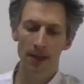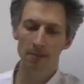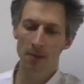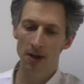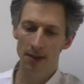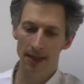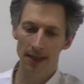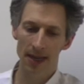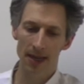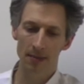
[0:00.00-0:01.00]
Miles
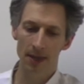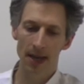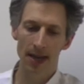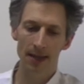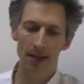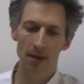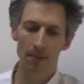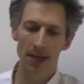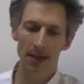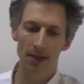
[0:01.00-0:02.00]
exclaimed and headed to the
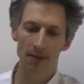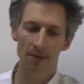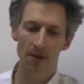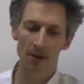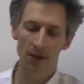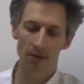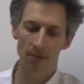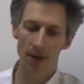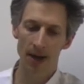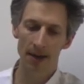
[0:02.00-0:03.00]
basin farthest from
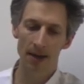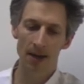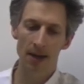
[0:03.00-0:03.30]
Brad,